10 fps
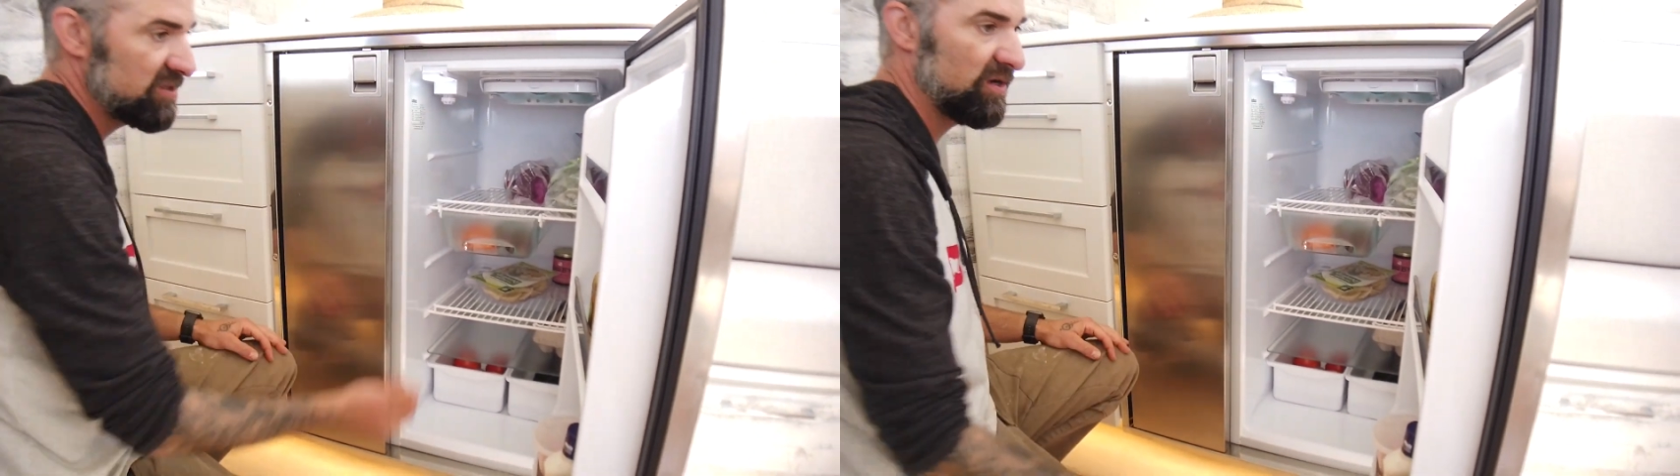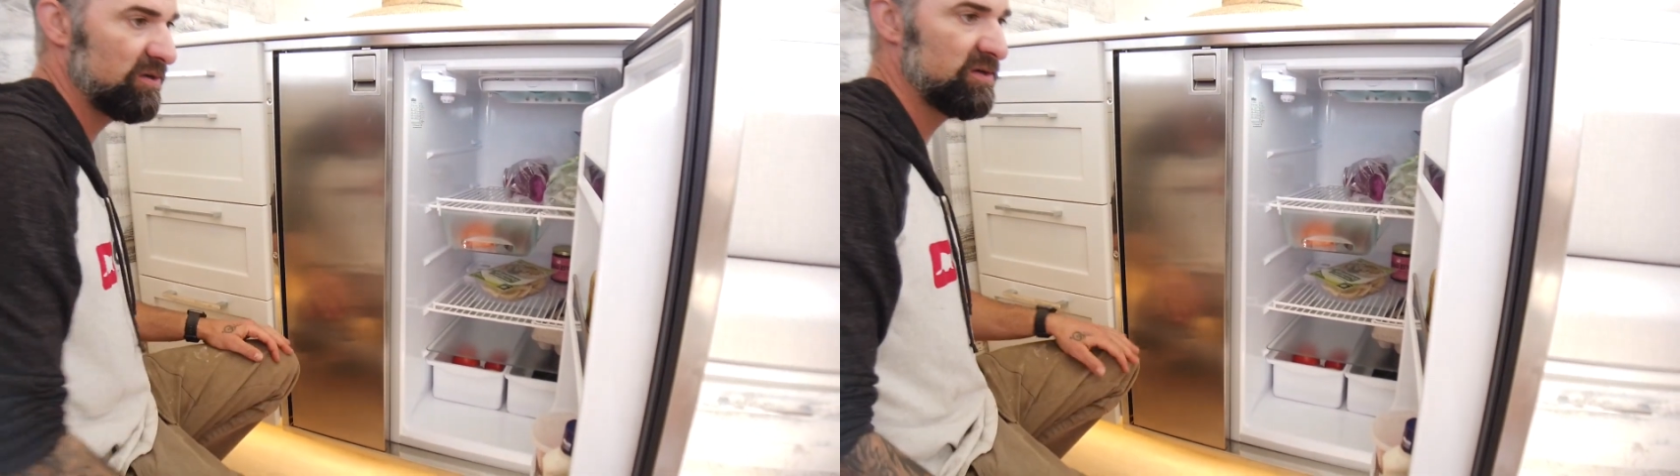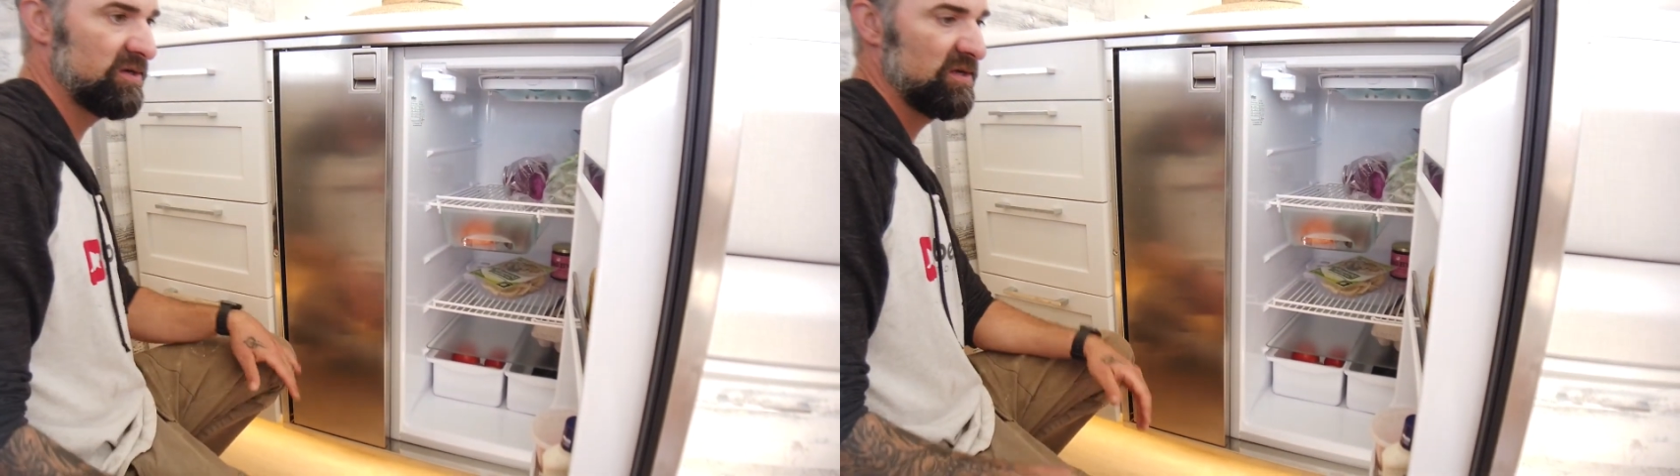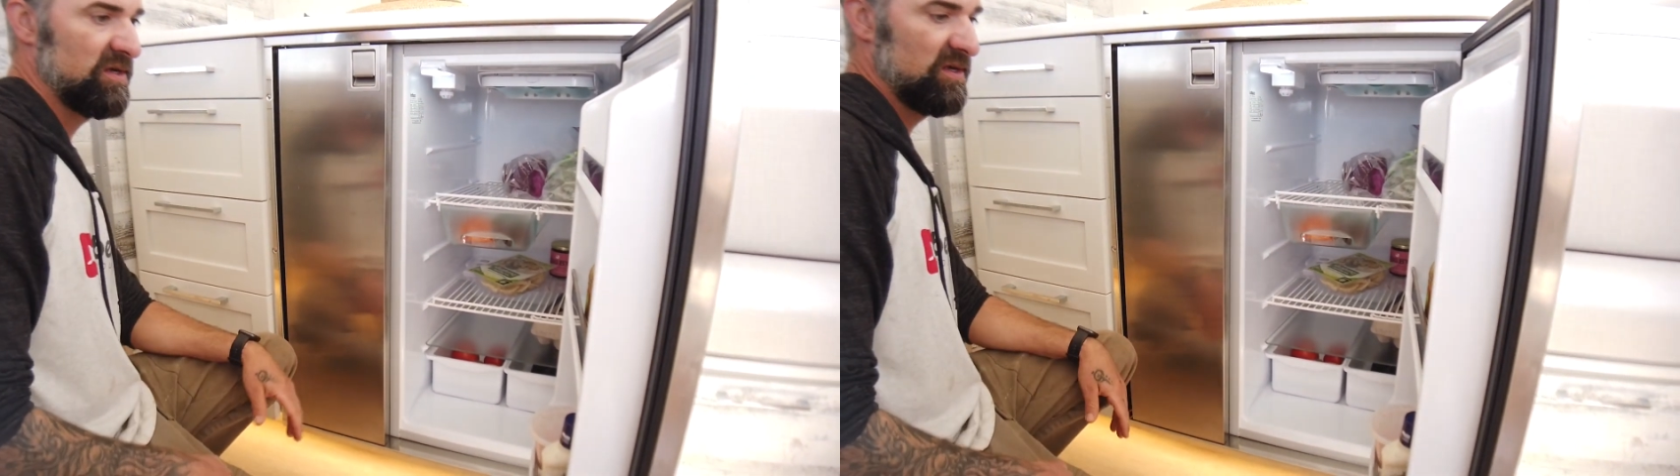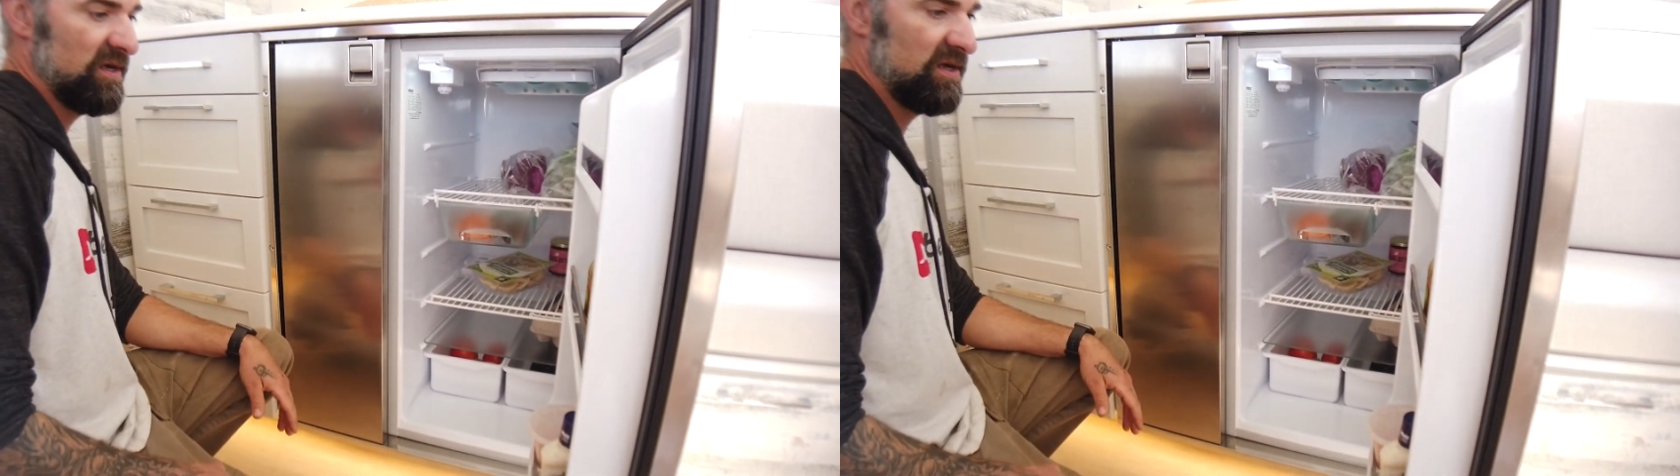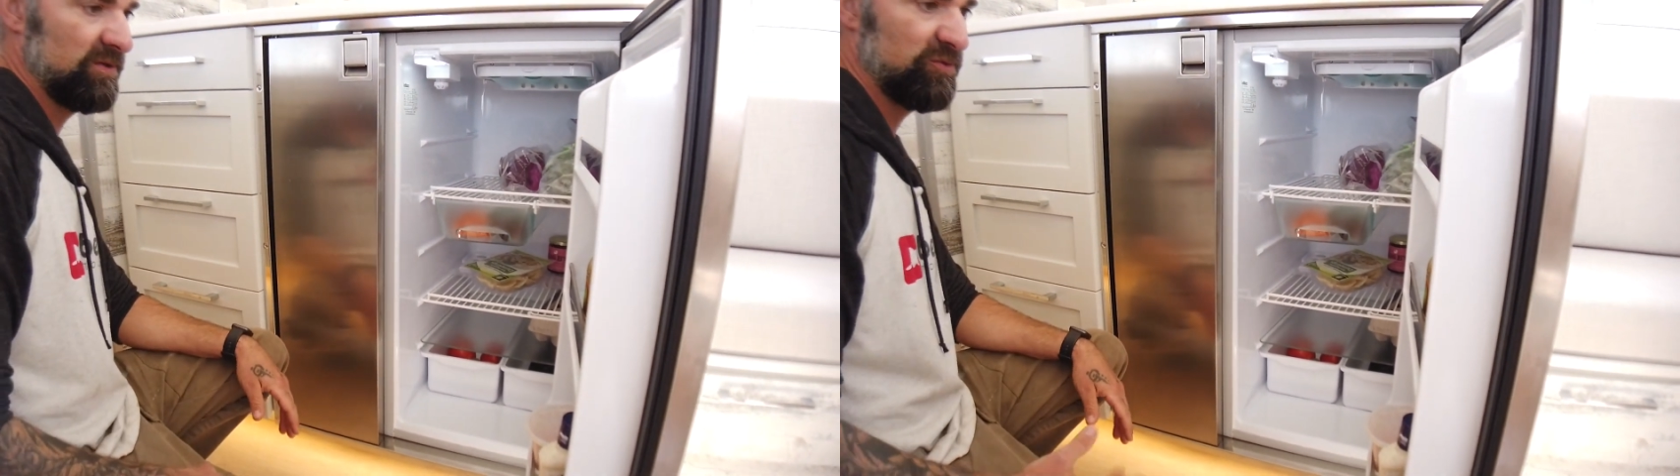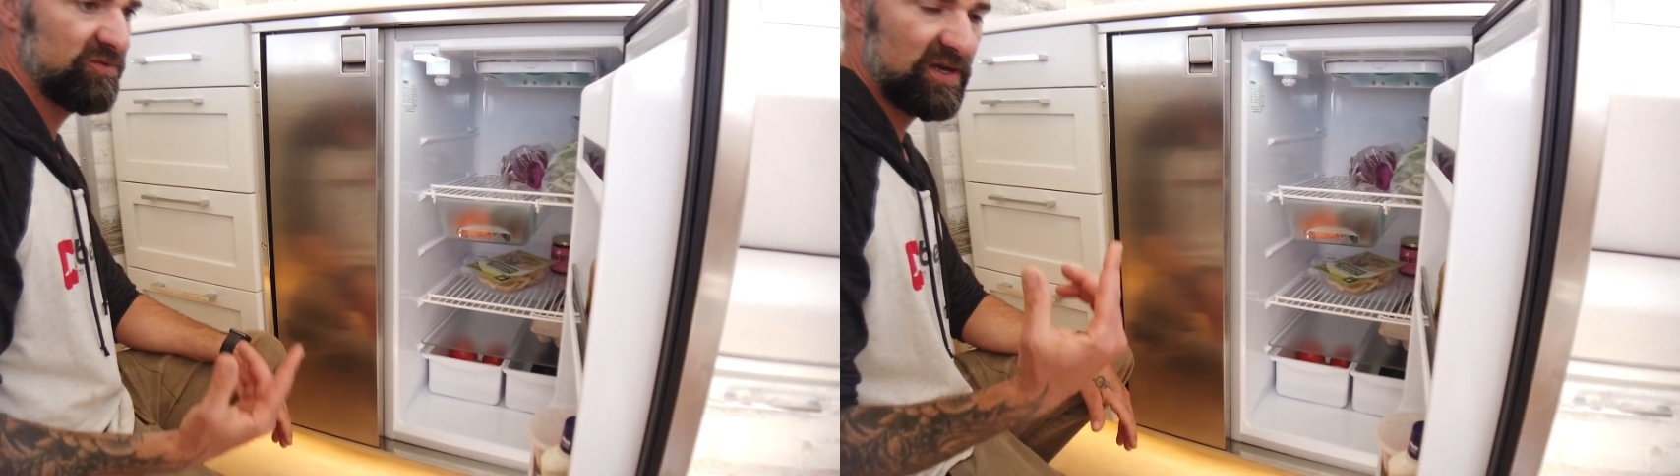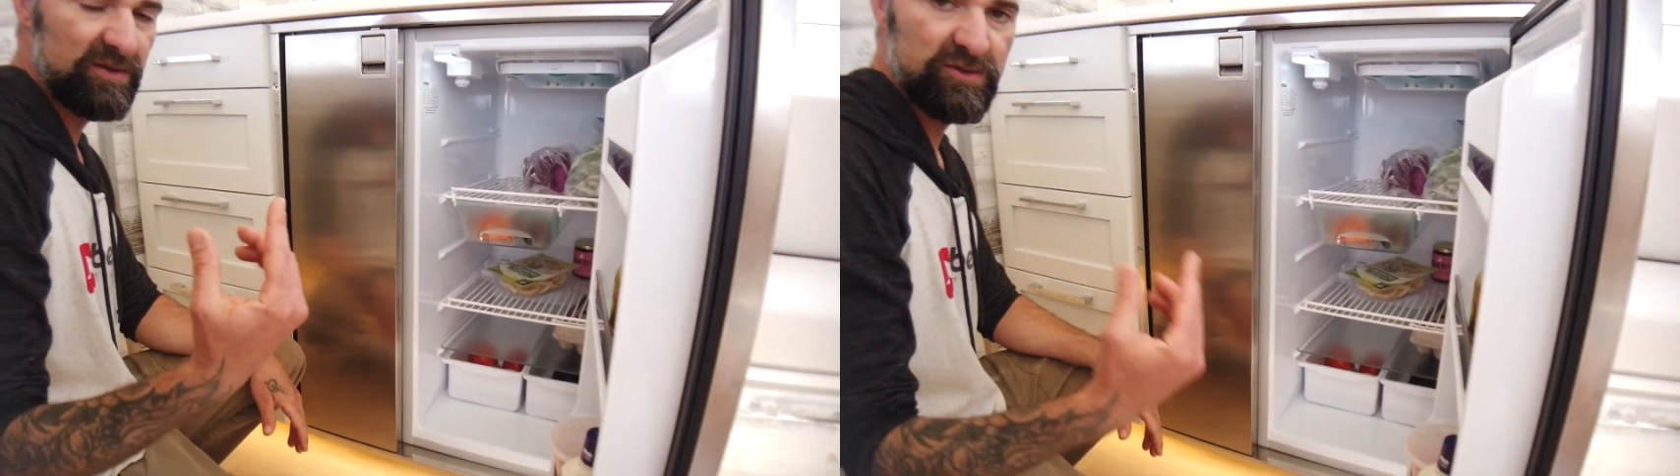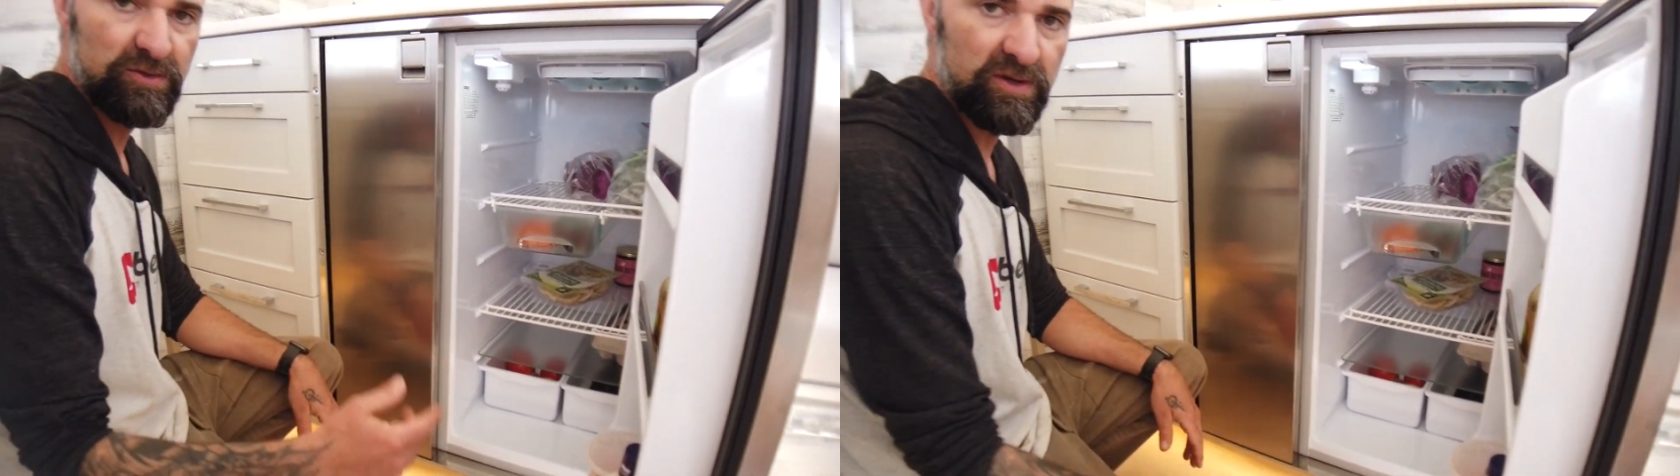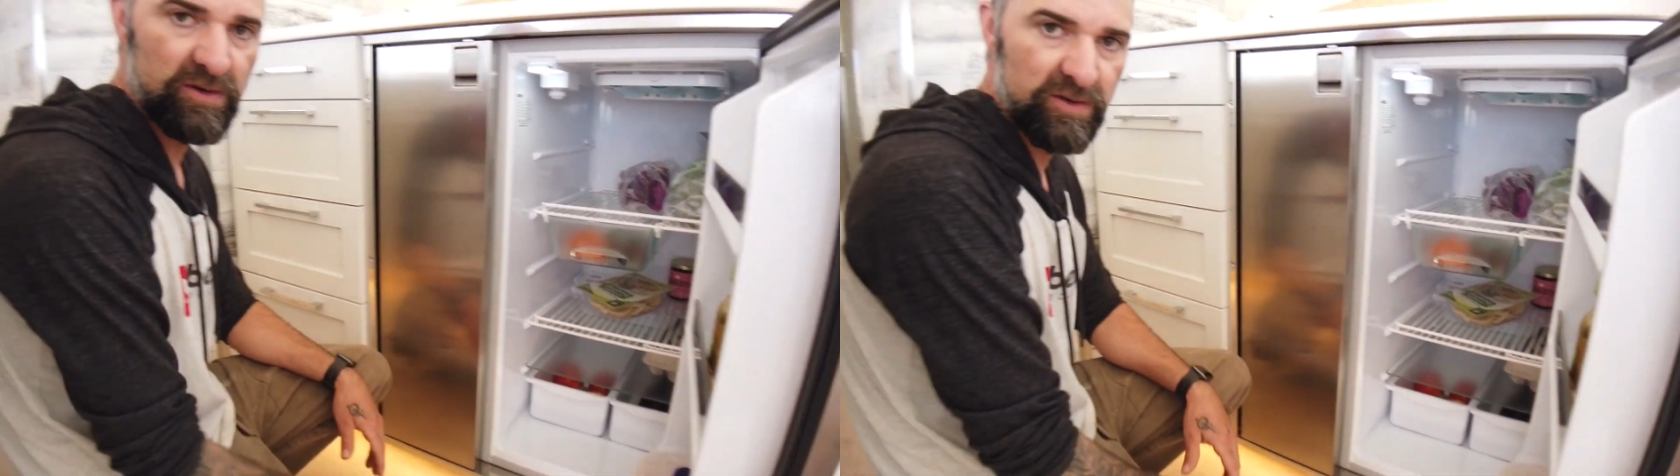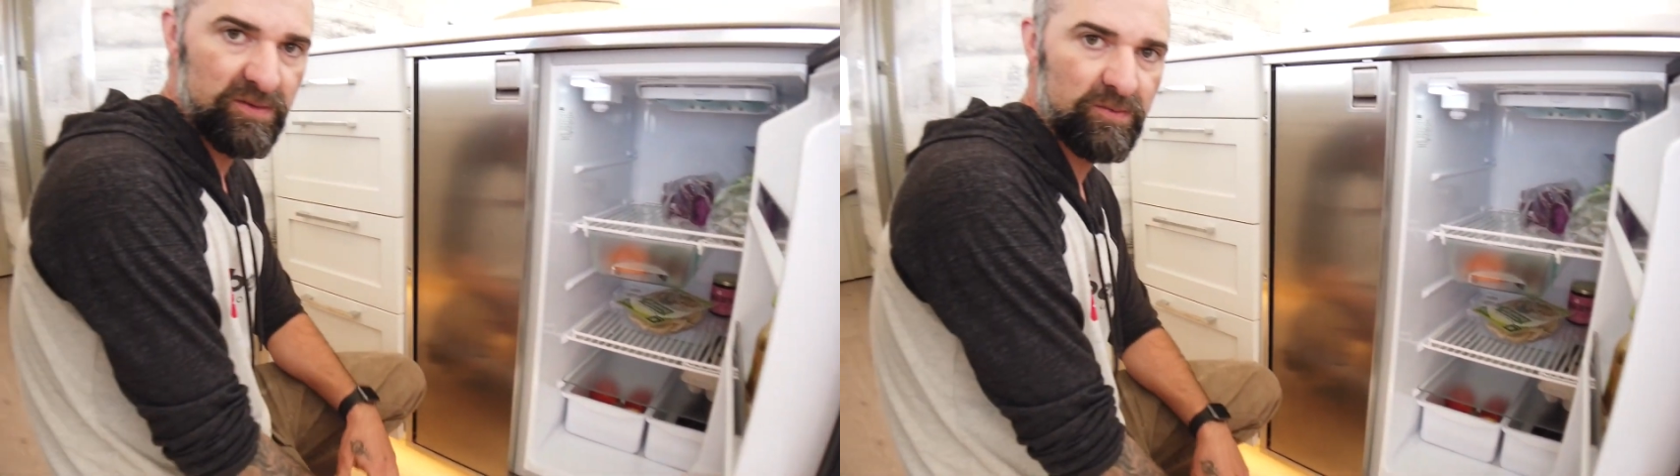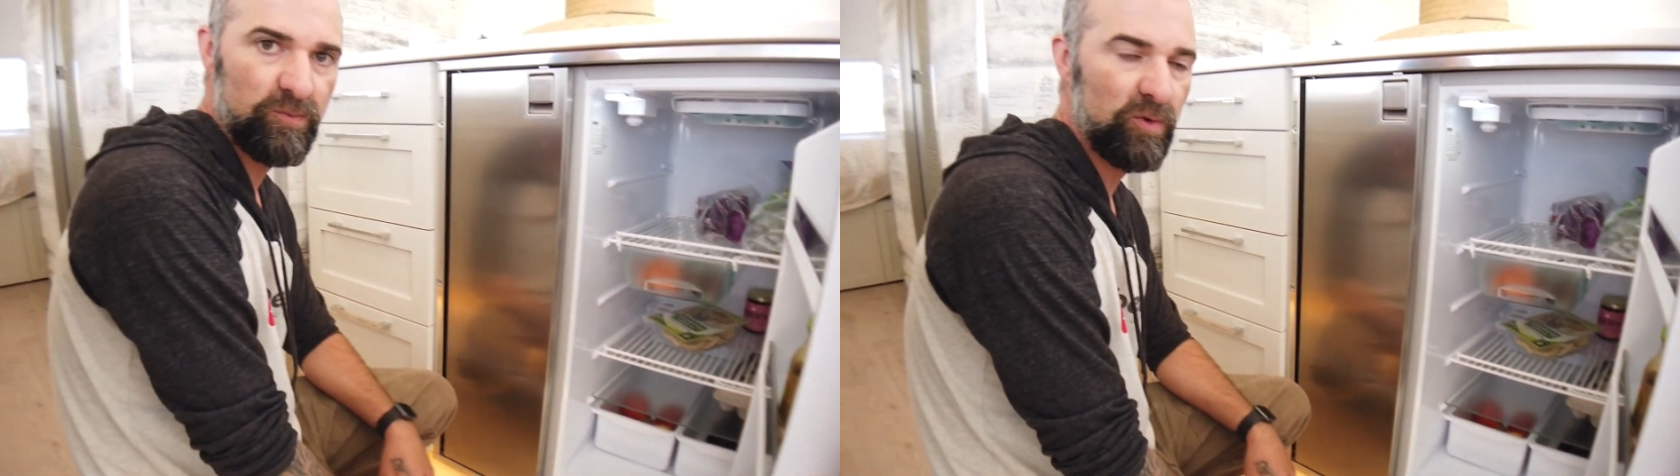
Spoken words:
or so, and we've got 200